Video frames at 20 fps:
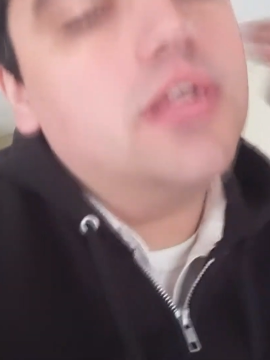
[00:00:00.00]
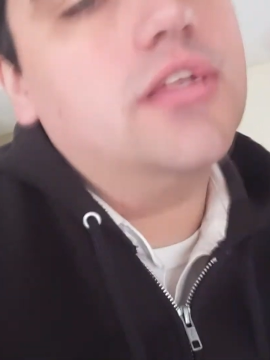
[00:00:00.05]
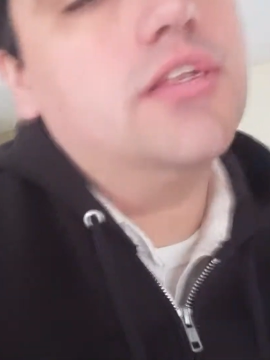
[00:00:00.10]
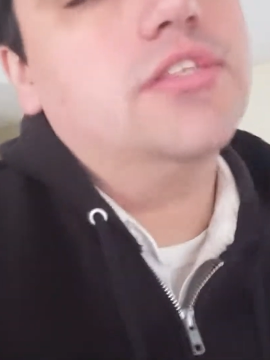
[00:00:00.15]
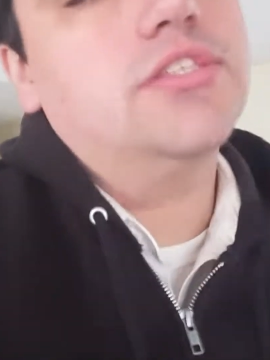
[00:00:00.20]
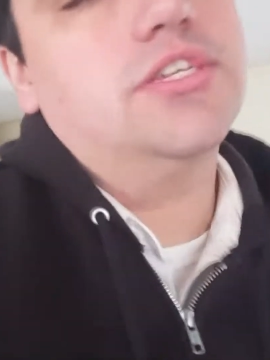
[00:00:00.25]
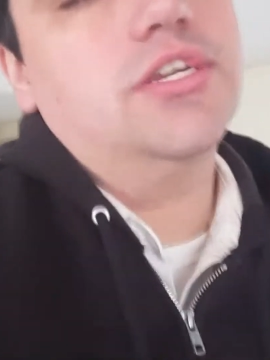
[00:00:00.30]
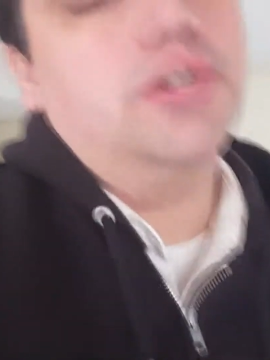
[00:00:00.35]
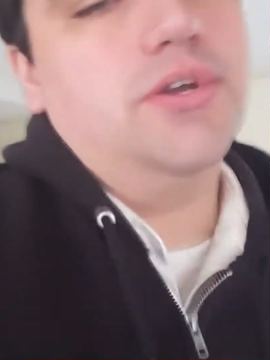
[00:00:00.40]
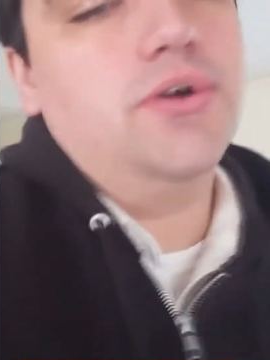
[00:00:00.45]

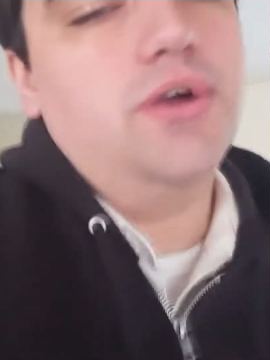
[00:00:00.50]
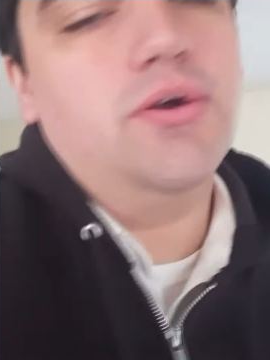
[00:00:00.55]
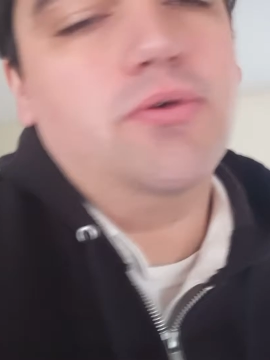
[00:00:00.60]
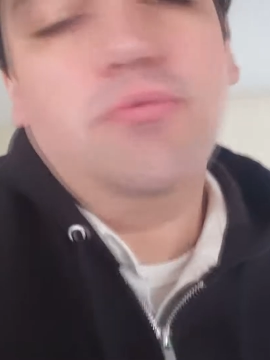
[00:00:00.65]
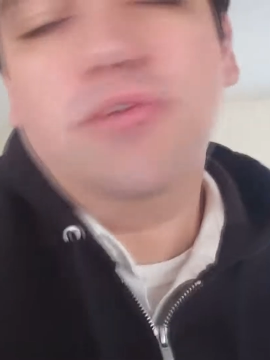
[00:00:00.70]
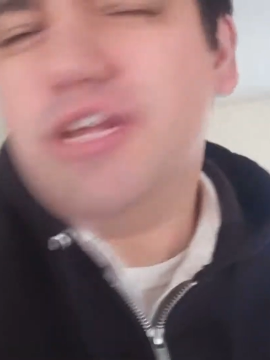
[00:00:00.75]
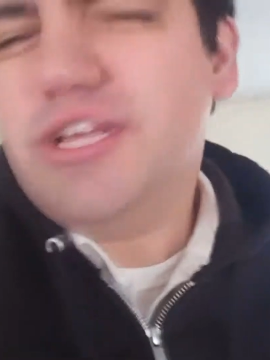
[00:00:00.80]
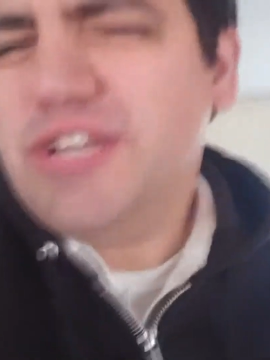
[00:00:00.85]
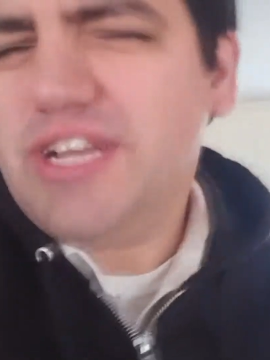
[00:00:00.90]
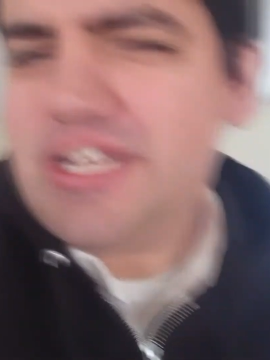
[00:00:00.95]
So,
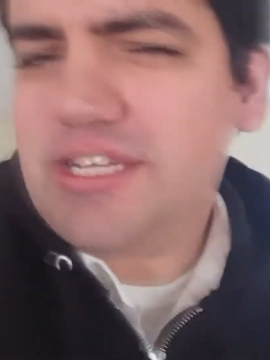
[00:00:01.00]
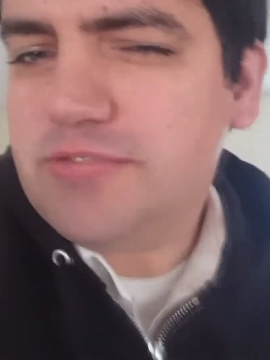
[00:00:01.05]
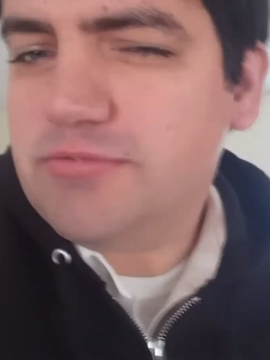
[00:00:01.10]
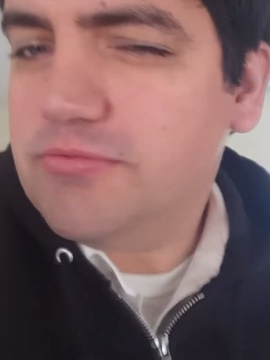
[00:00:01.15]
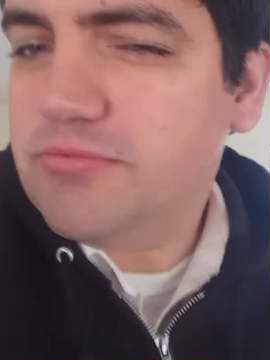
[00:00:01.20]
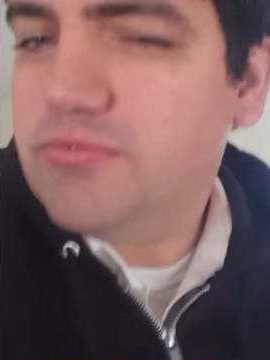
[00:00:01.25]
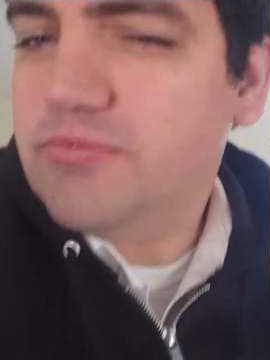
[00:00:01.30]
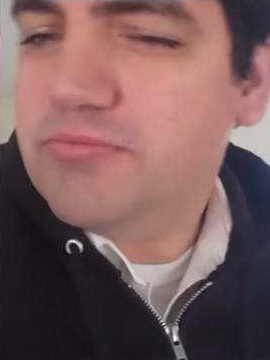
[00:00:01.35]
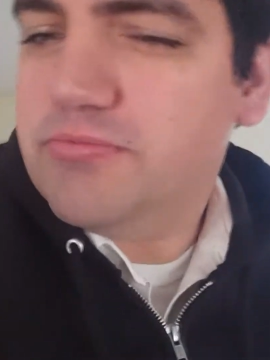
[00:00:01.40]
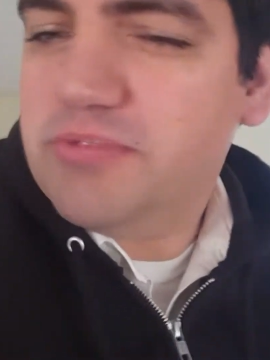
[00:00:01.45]
what do you guys
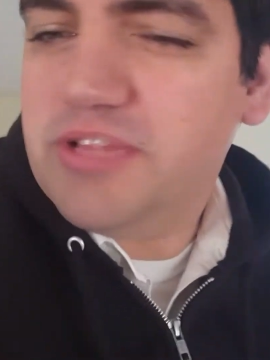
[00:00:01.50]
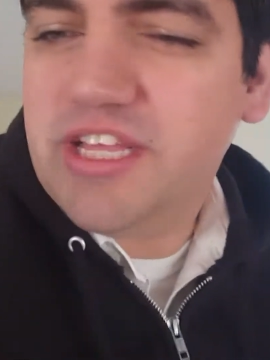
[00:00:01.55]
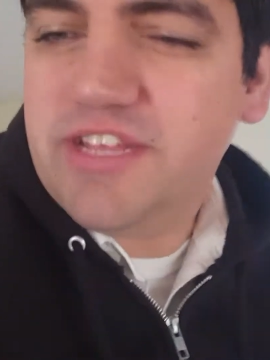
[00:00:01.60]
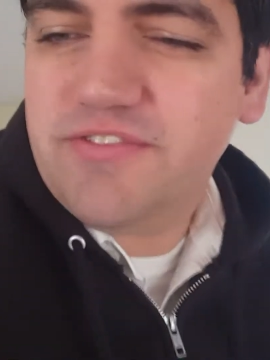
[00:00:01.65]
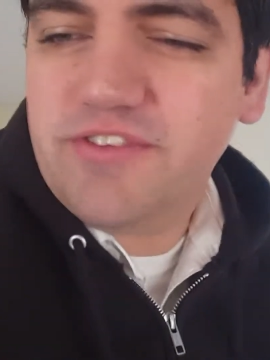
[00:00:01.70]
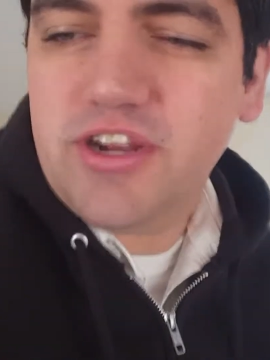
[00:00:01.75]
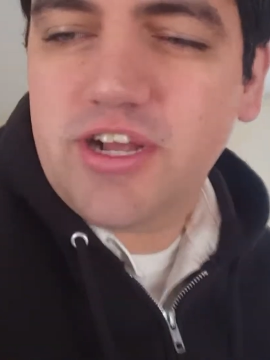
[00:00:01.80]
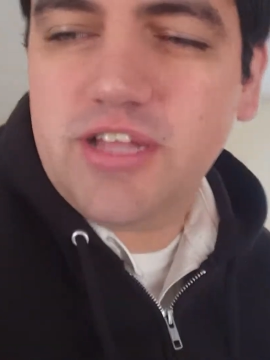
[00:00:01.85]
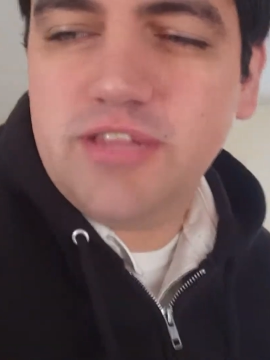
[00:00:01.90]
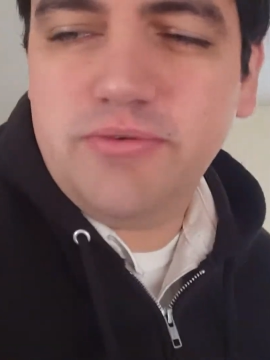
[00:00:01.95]
plan for
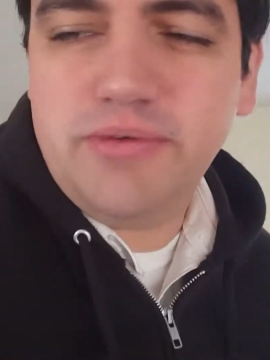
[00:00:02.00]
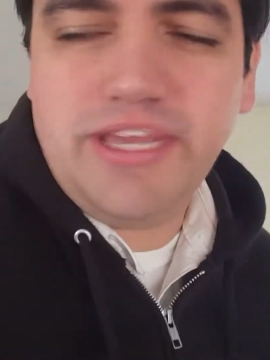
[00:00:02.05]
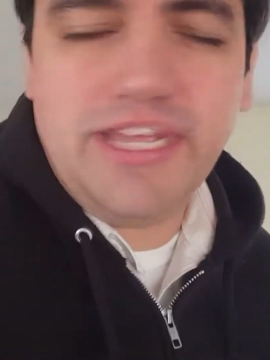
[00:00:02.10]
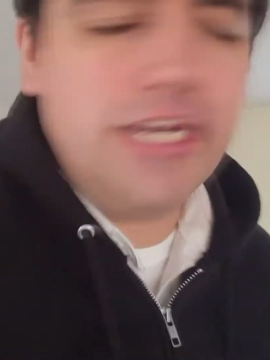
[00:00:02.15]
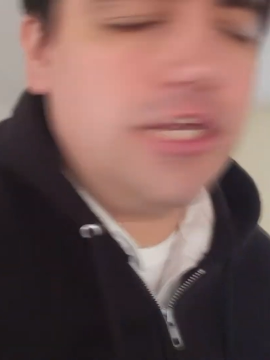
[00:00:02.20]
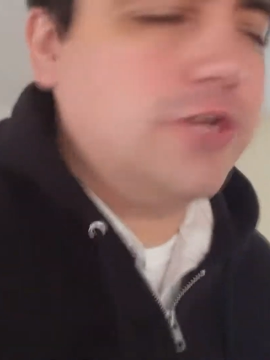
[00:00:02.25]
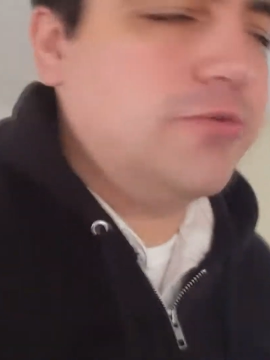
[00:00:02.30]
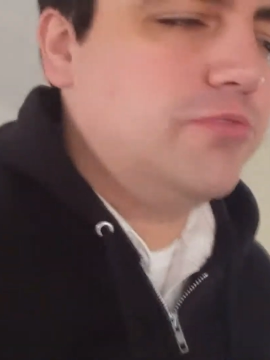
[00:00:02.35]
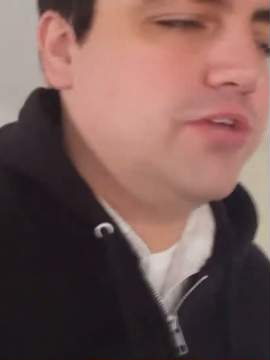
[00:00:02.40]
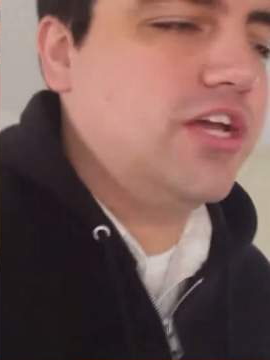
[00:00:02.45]
Halloween?
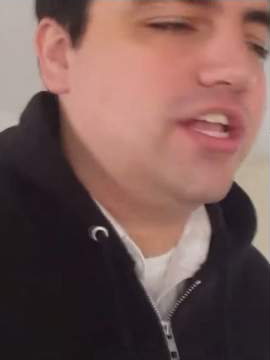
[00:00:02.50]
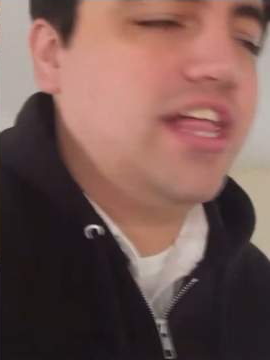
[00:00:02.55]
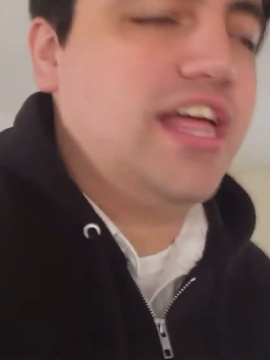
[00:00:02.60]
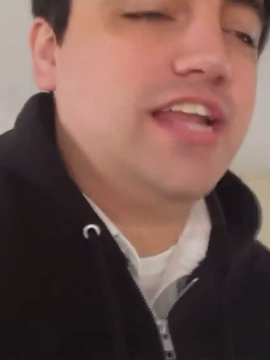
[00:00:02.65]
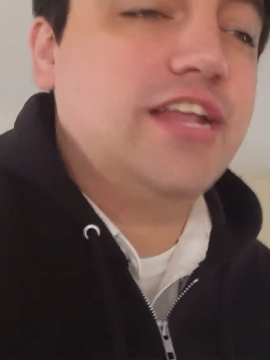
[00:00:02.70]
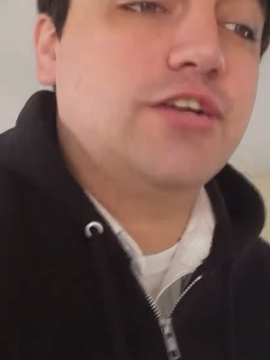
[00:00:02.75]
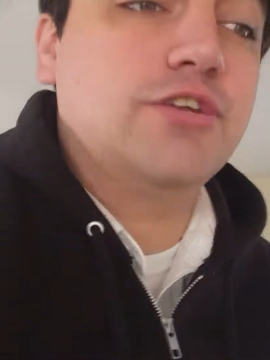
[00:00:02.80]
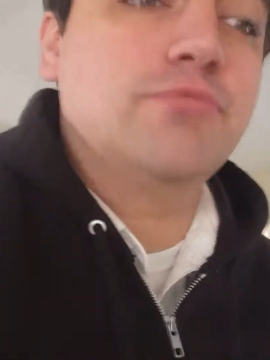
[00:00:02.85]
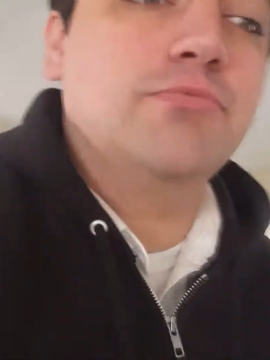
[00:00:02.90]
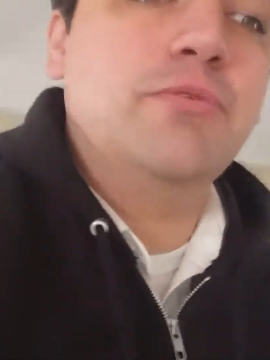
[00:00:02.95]
Hope you all had
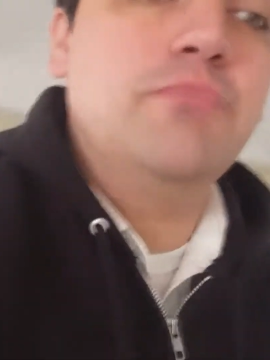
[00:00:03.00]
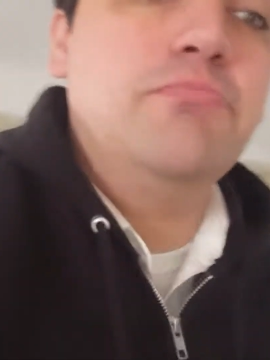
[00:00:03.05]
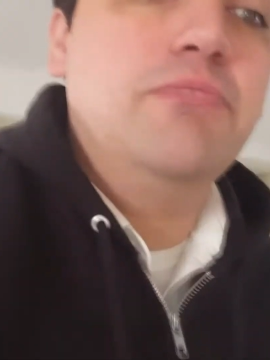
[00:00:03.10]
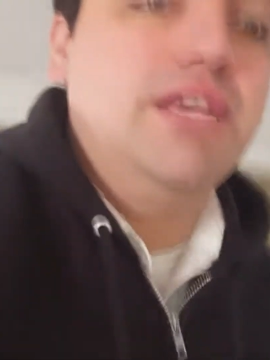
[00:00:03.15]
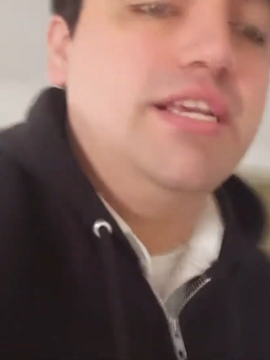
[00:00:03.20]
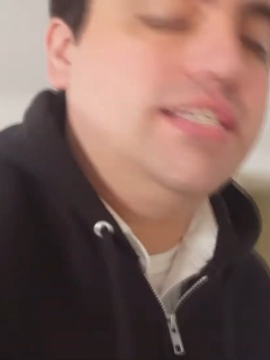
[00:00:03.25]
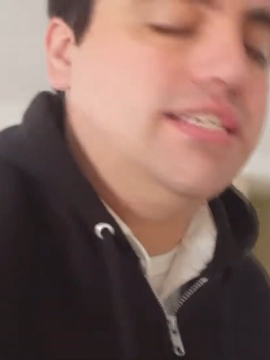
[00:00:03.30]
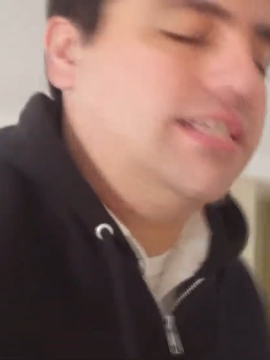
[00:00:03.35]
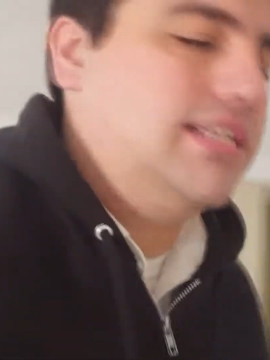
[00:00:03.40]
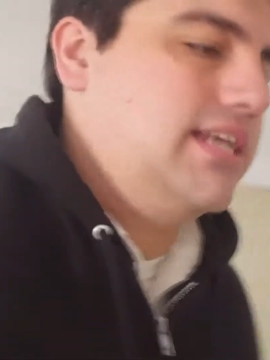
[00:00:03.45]
an
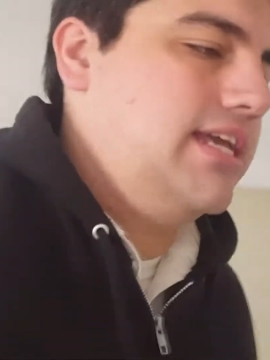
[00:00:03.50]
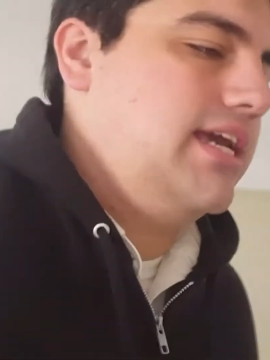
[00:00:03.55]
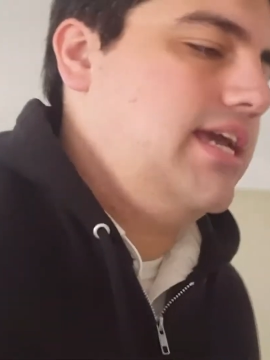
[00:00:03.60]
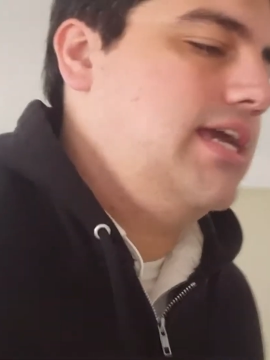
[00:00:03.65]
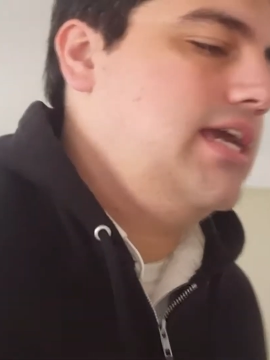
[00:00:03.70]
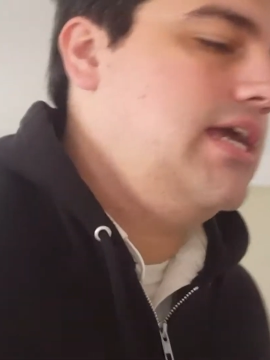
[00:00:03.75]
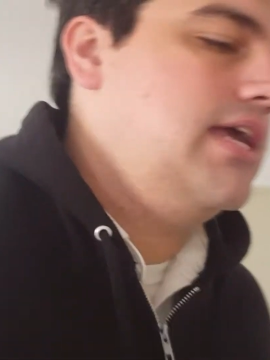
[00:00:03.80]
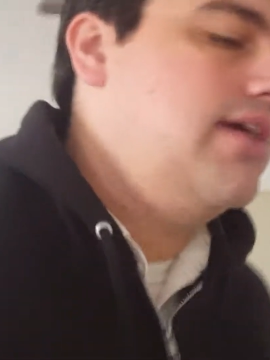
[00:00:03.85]
amazing day.